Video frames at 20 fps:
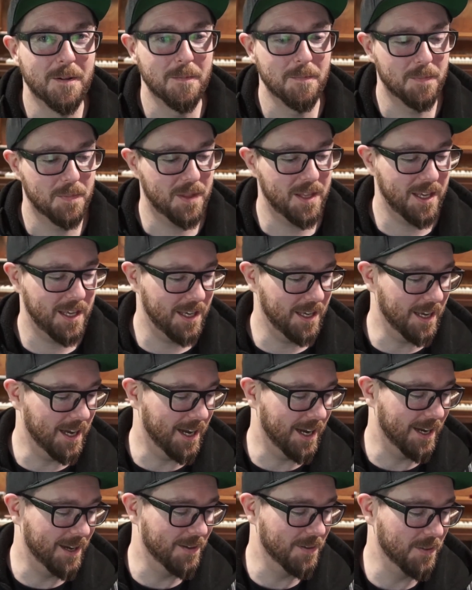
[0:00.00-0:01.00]

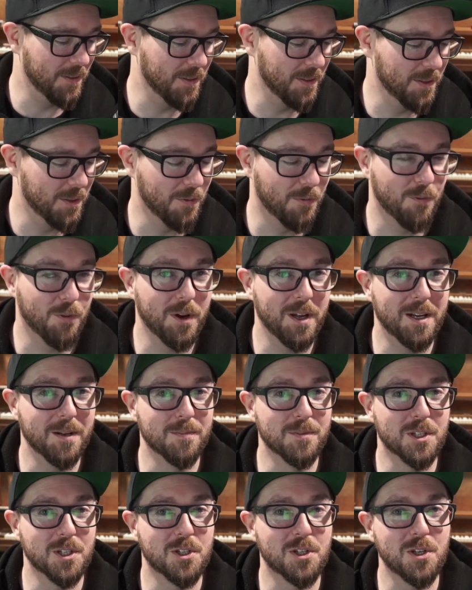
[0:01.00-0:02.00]
the freedom
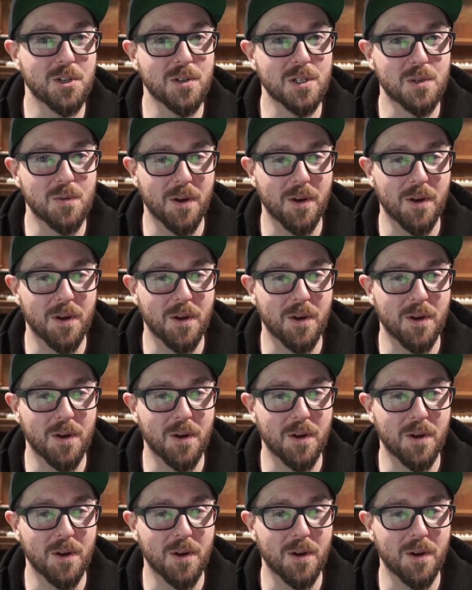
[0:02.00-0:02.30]
to choose